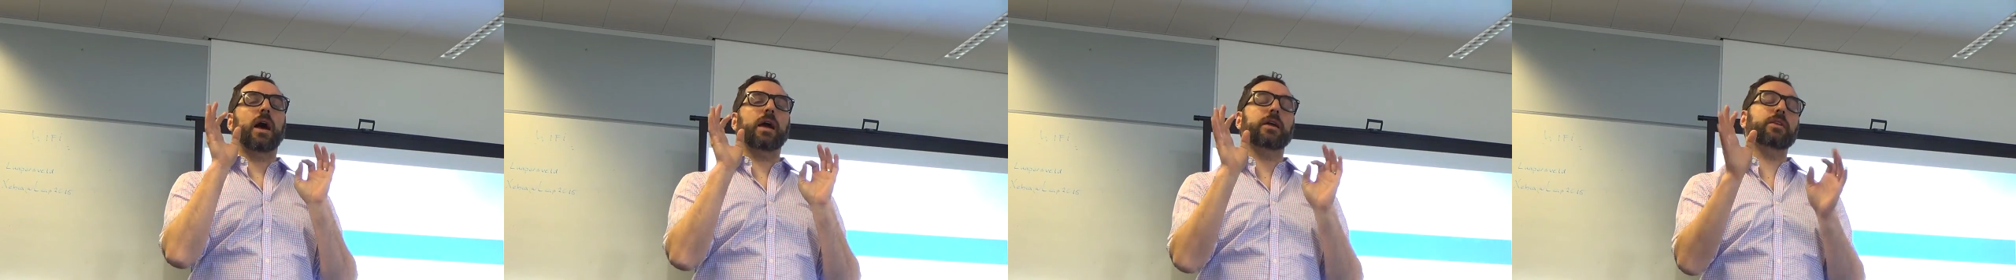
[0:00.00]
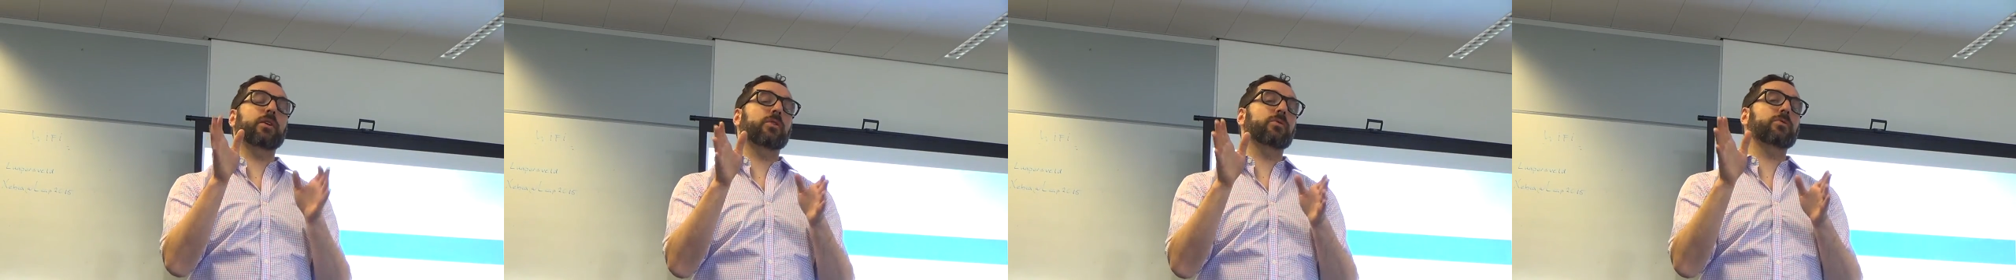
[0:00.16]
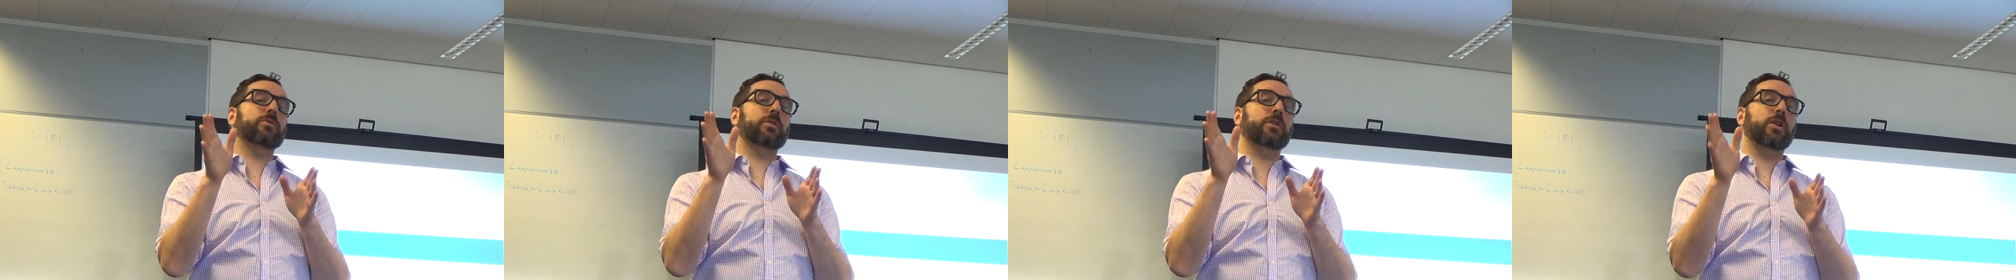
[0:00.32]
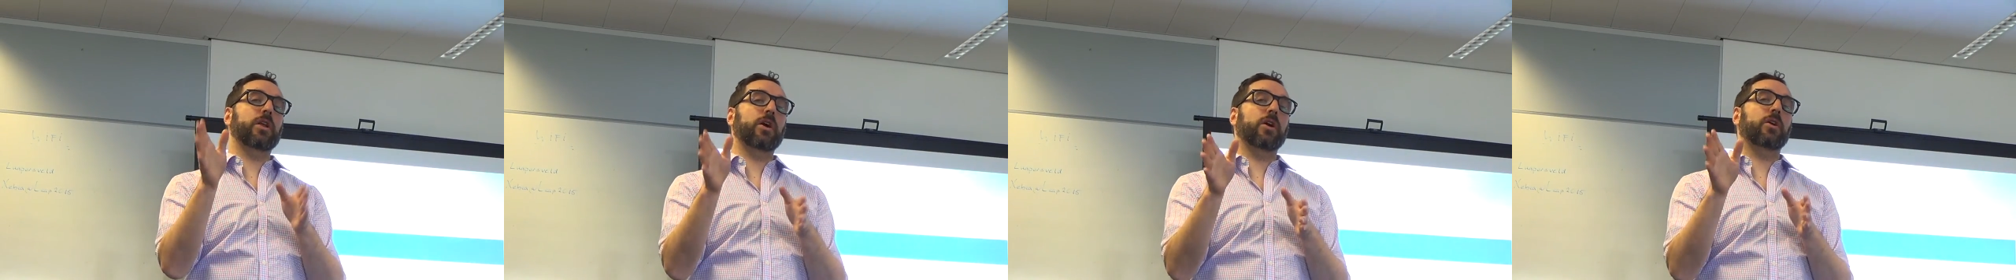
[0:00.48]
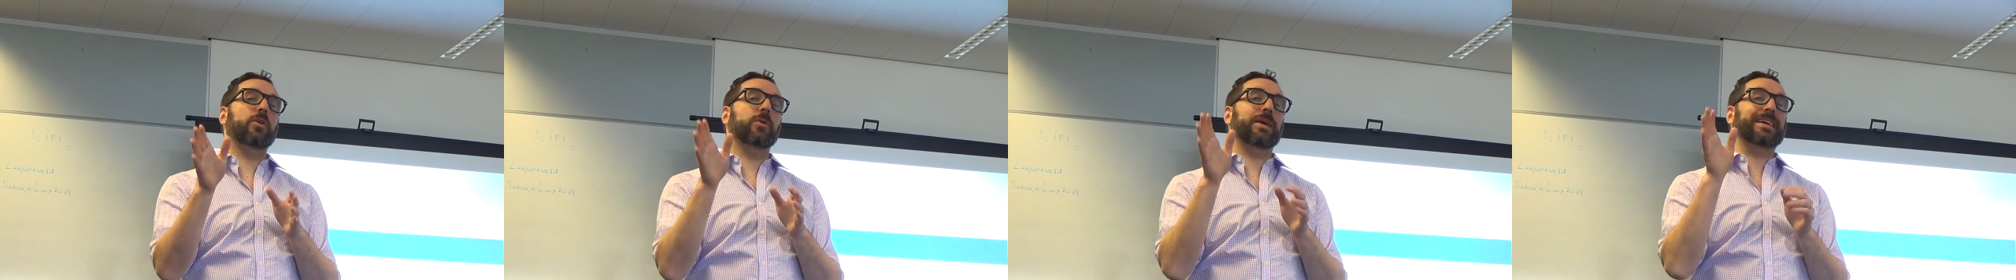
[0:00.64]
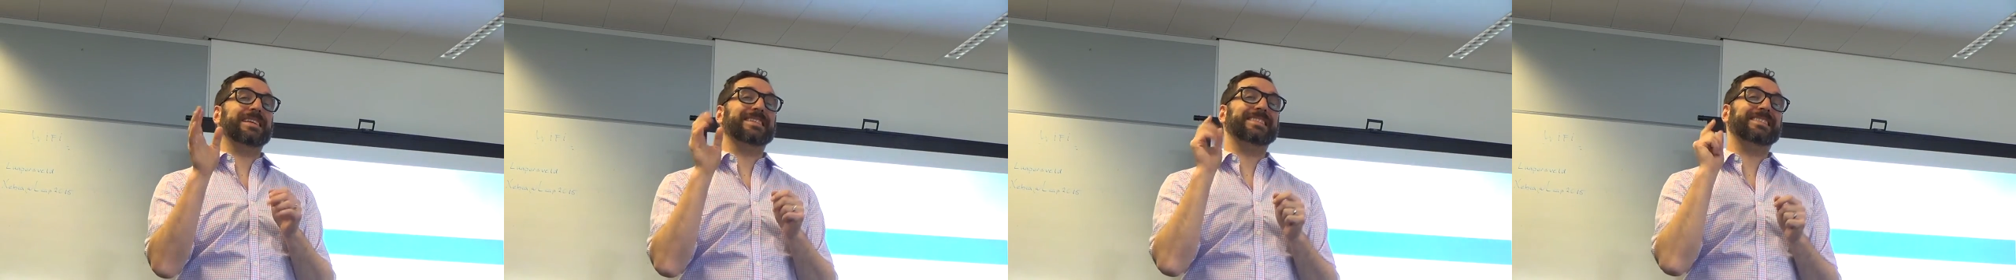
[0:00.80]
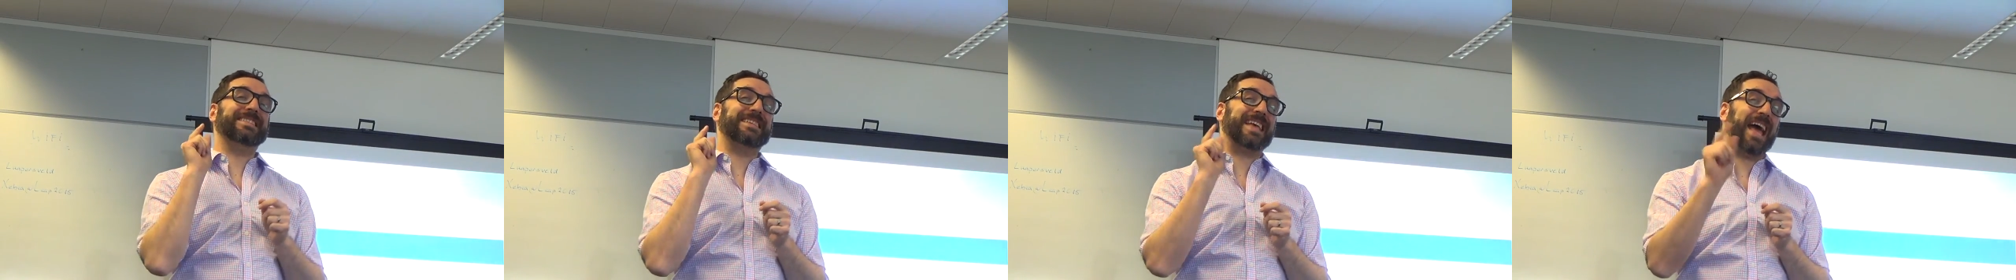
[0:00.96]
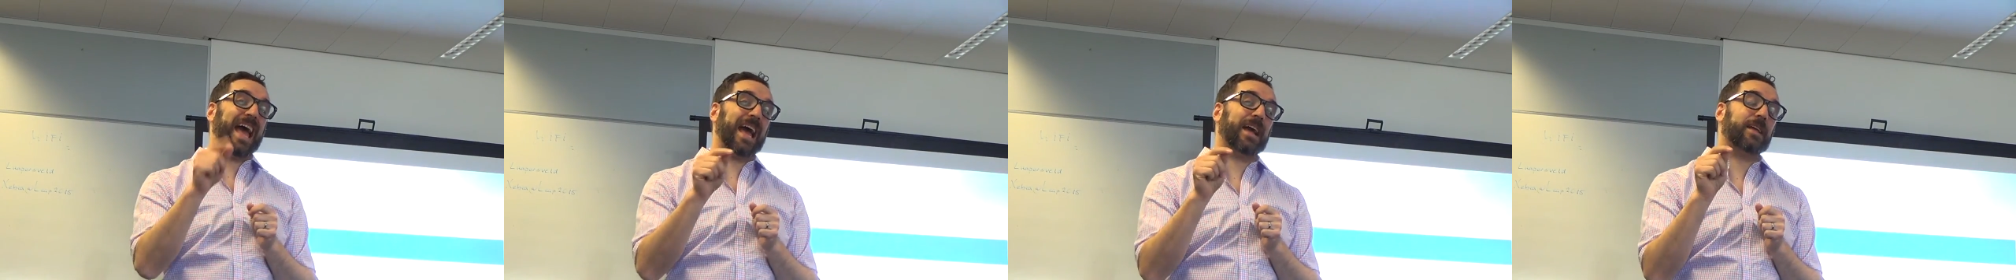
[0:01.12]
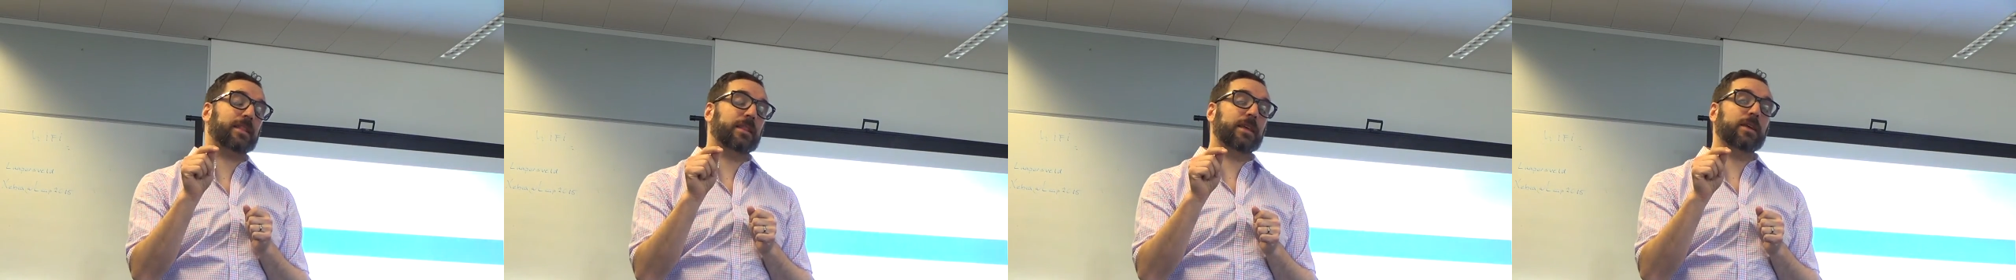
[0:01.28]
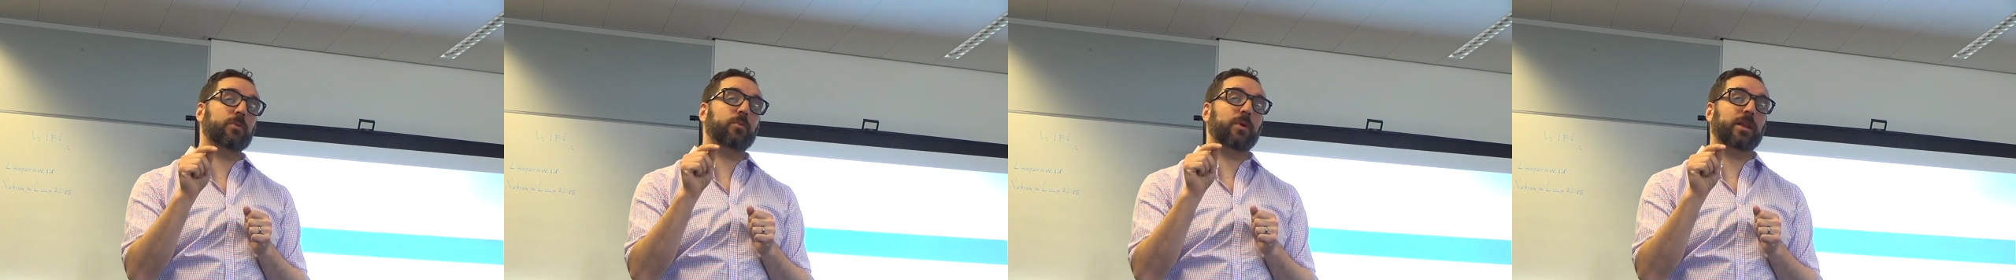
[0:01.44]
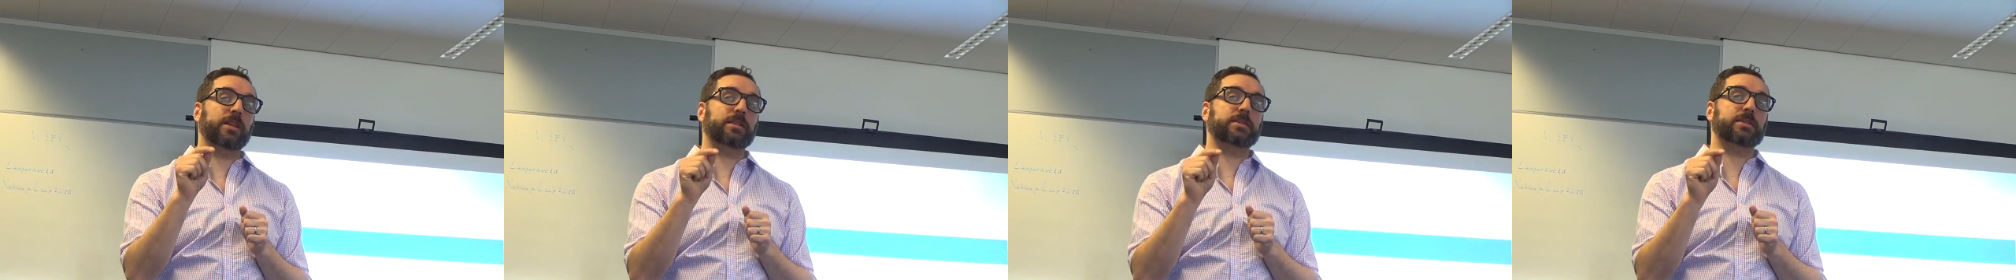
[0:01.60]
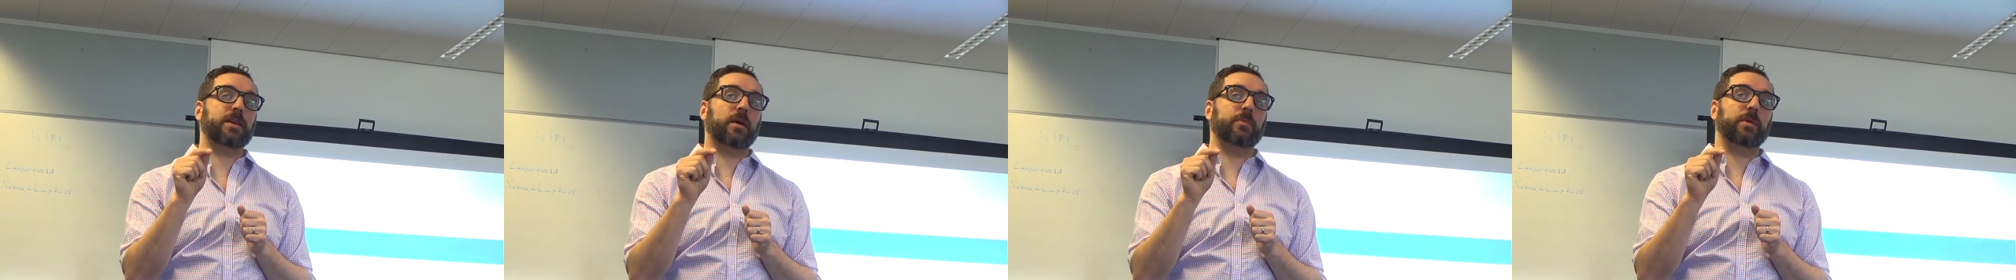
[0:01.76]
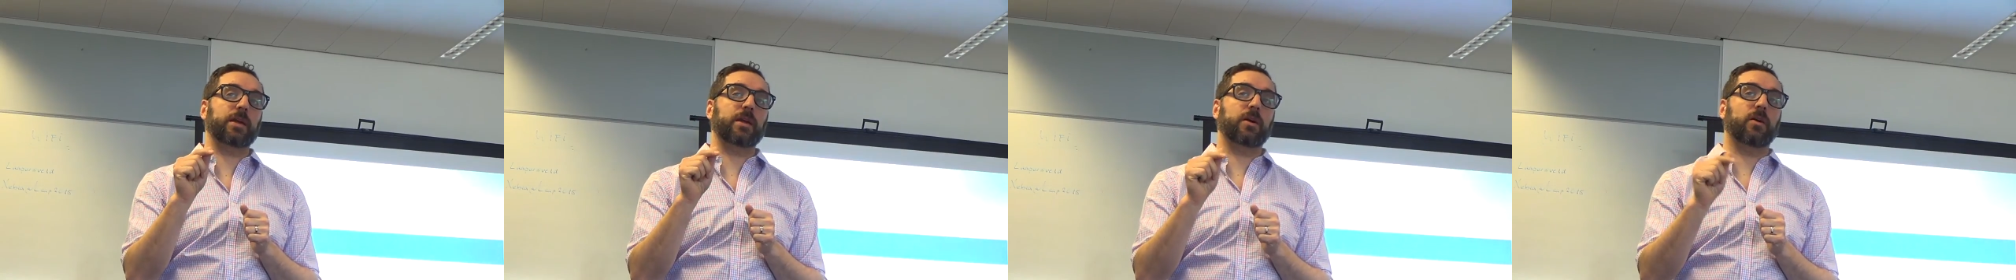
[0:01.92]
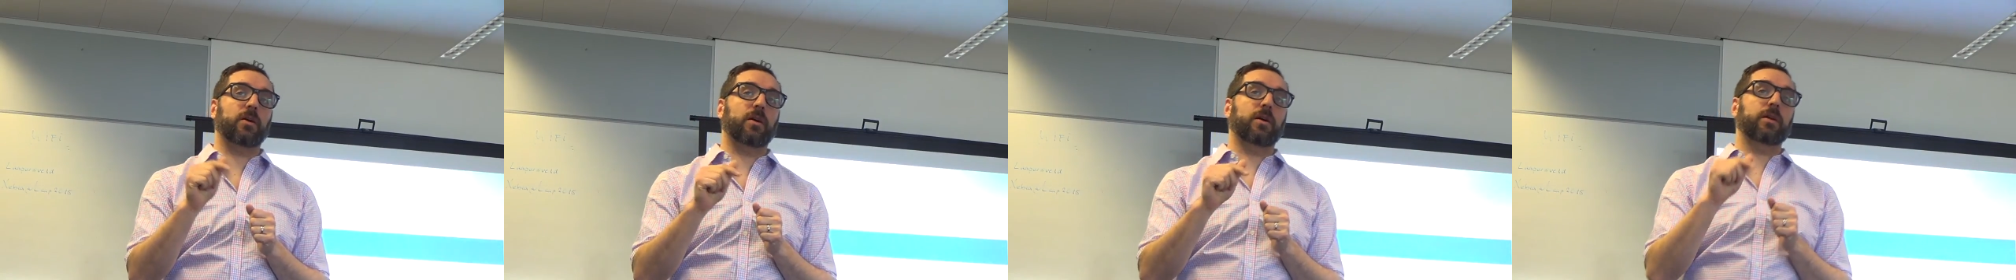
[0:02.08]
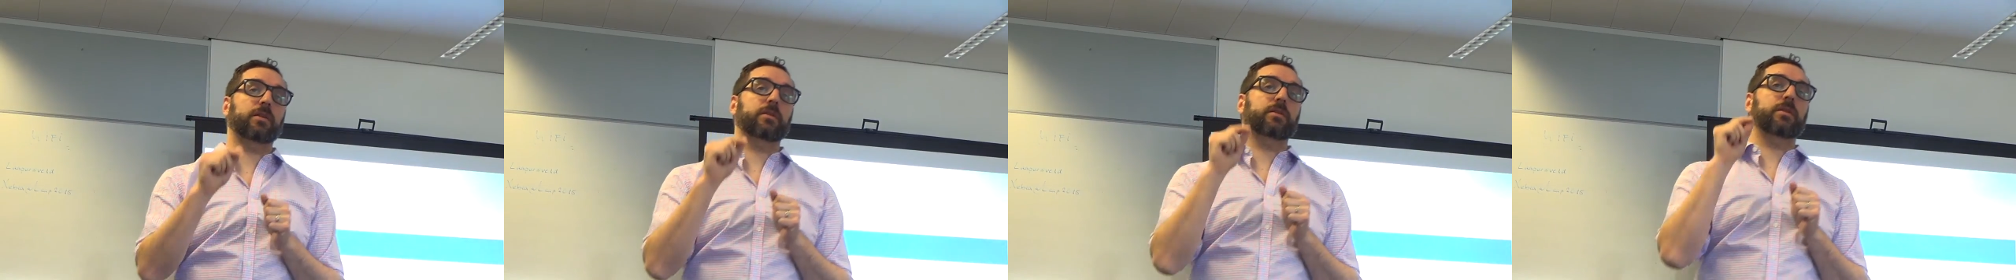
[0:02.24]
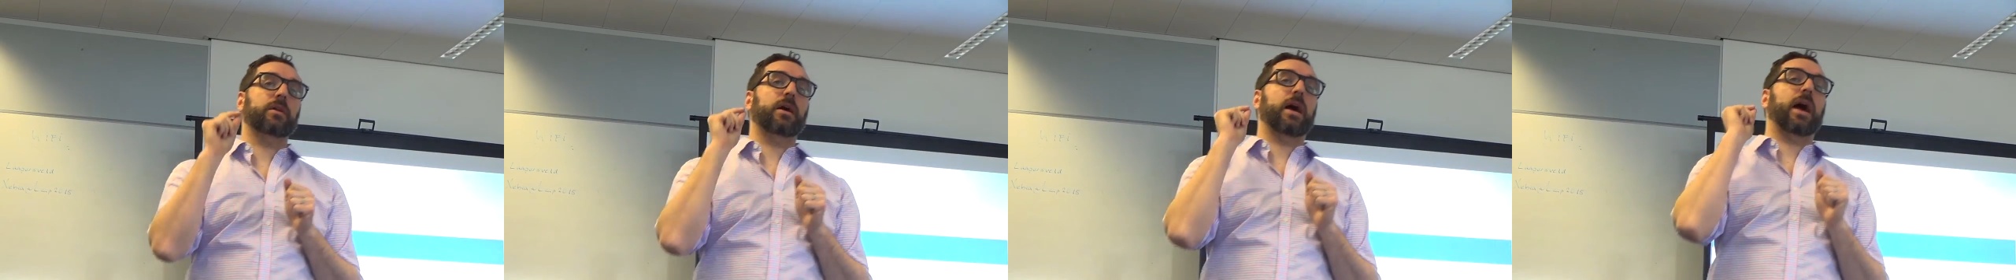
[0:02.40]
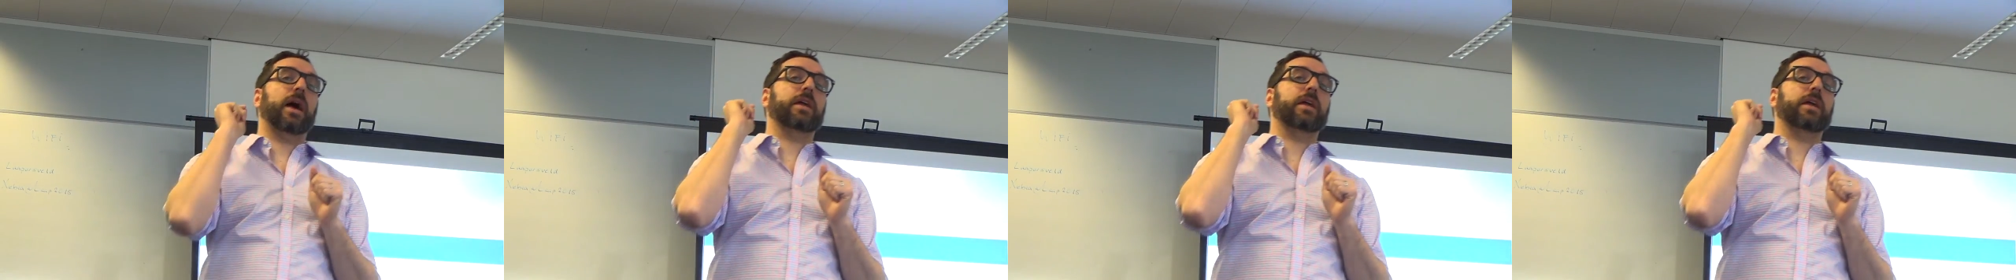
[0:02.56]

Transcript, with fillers: I don't know exactly when it's coming on.